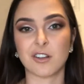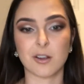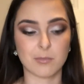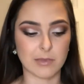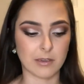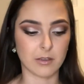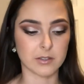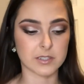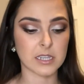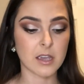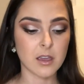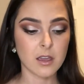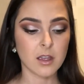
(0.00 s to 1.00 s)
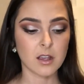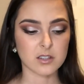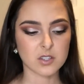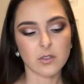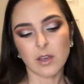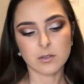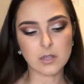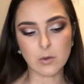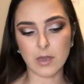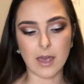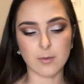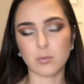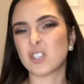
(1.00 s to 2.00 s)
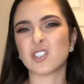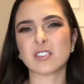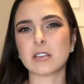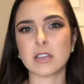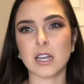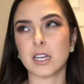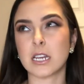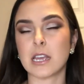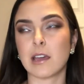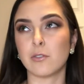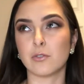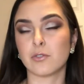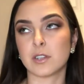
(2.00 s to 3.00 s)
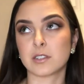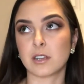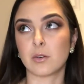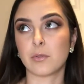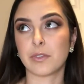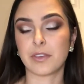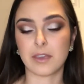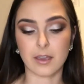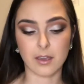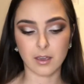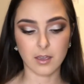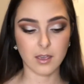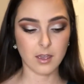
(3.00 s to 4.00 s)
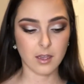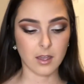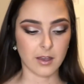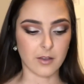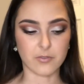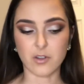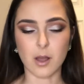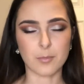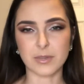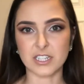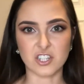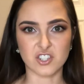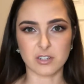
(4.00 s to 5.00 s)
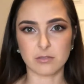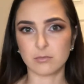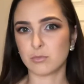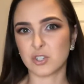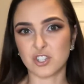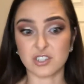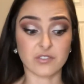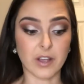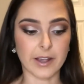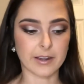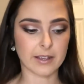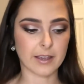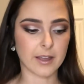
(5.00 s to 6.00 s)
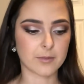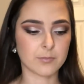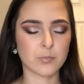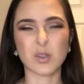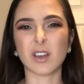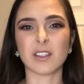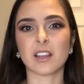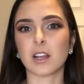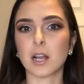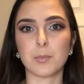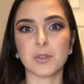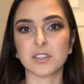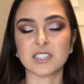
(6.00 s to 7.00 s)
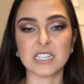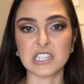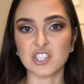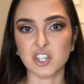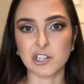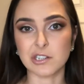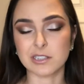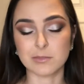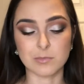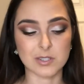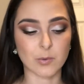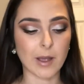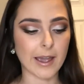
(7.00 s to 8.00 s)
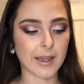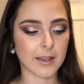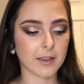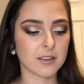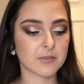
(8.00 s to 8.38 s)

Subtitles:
our meals. So that was okay. We just didn't get any outfits, I don't think, of competition, which is fine again. We got like a couple of t-shirts, some swag.